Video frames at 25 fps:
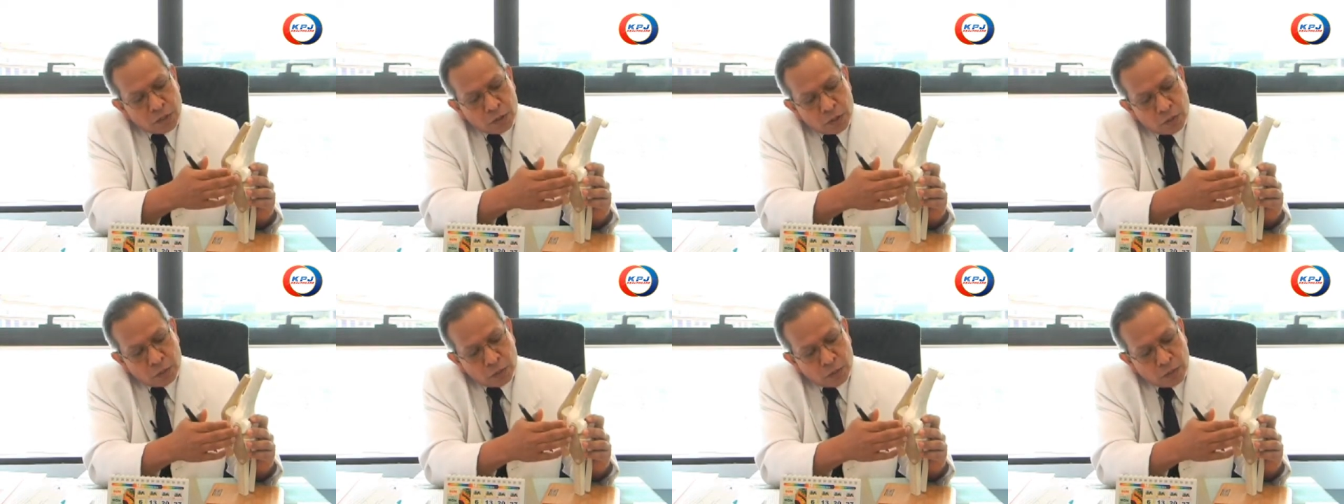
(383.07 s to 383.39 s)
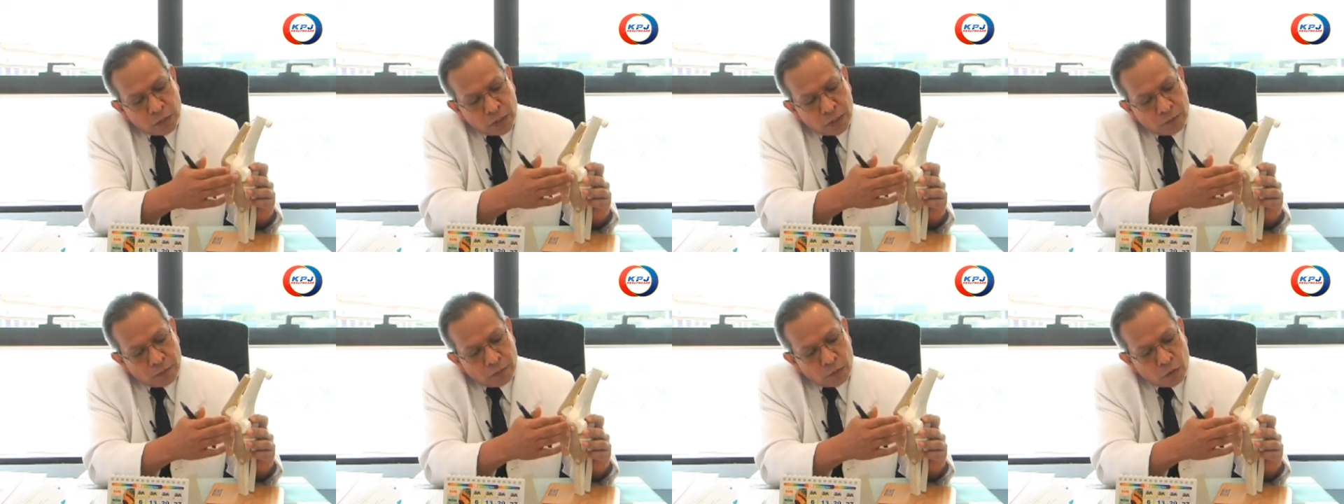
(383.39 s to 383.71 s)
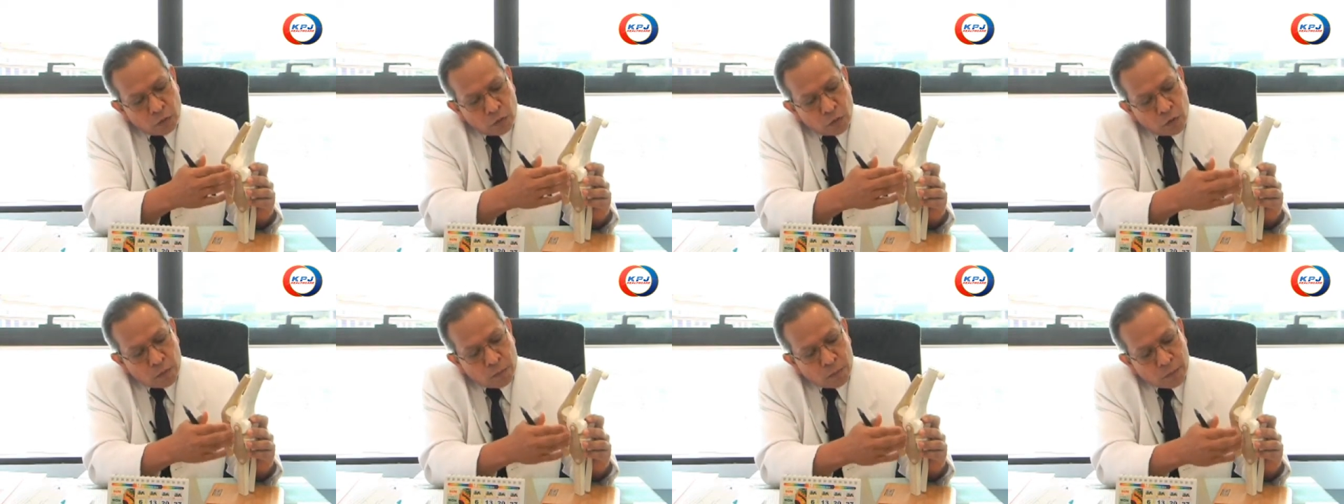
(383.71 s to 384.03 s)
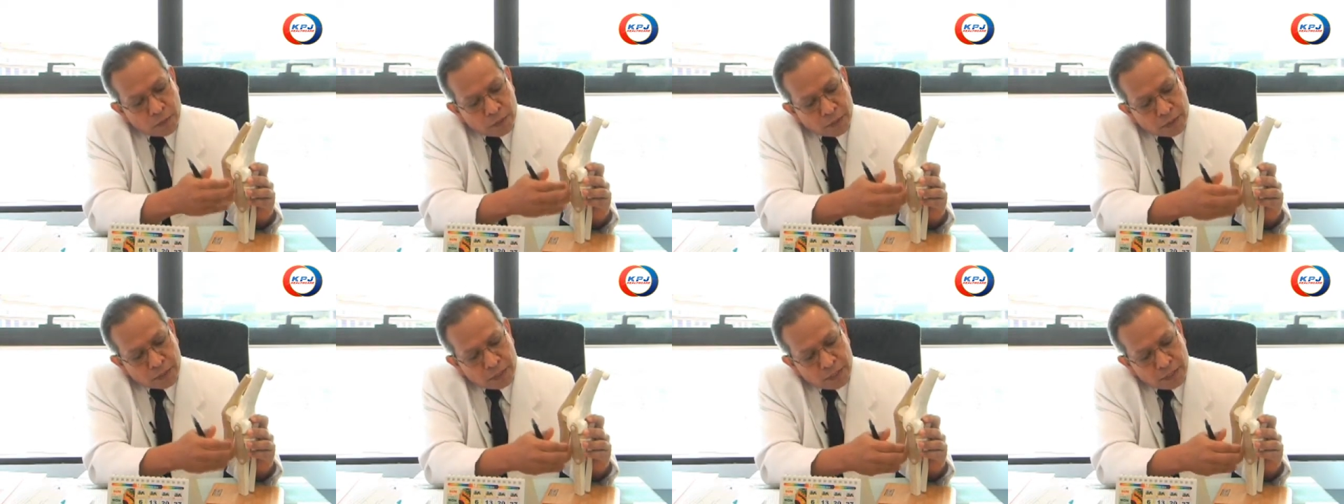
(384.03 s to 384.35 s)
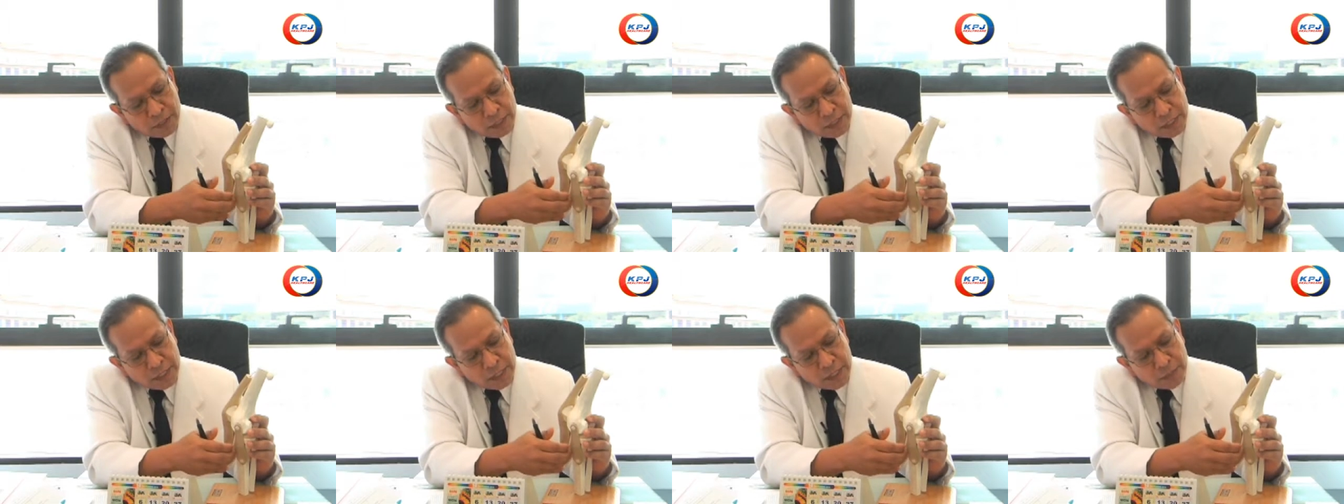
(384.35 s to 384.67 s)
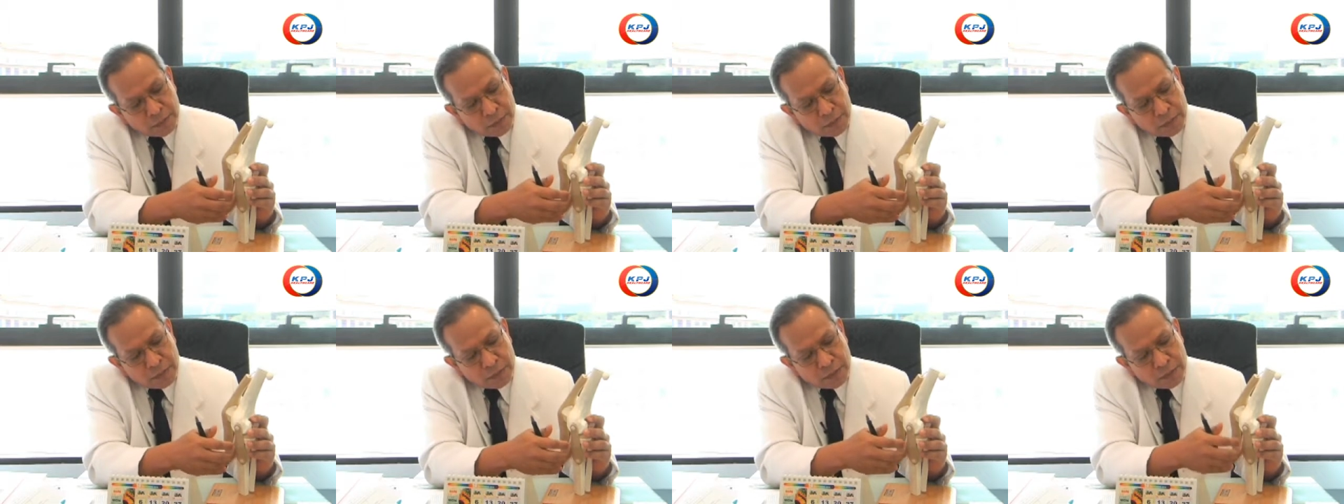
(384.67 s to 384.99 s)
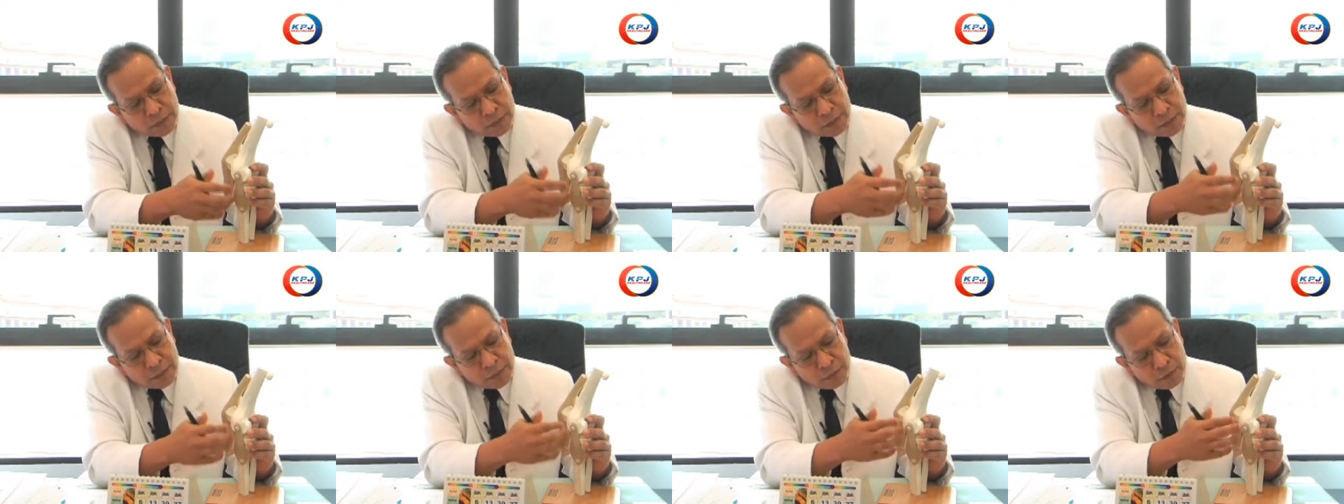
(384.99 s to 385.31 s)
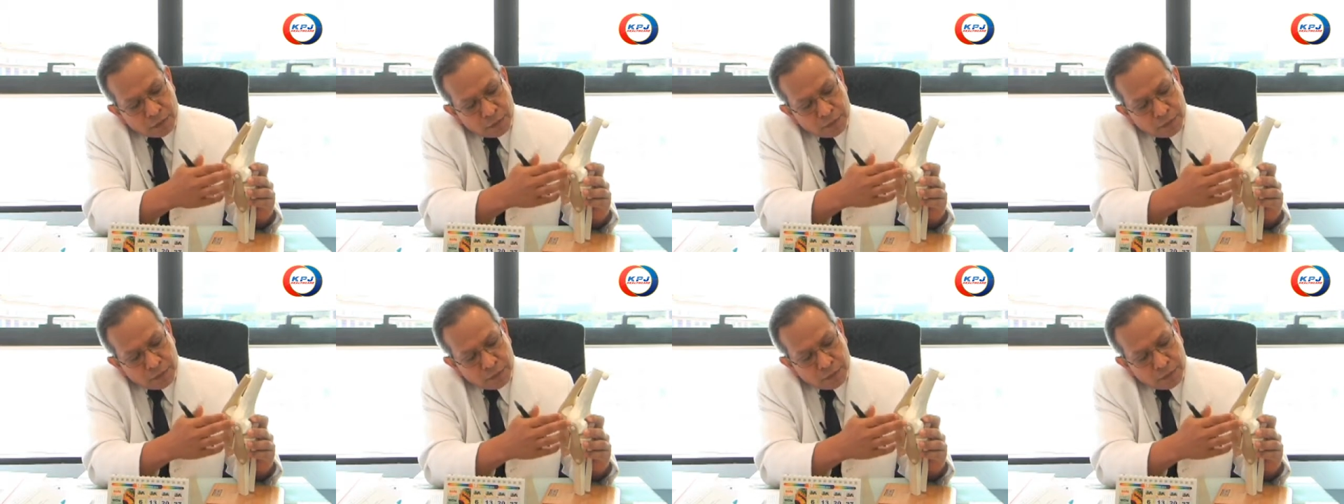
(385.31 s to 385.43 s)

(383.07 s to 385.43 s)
so we have to open the ligaments,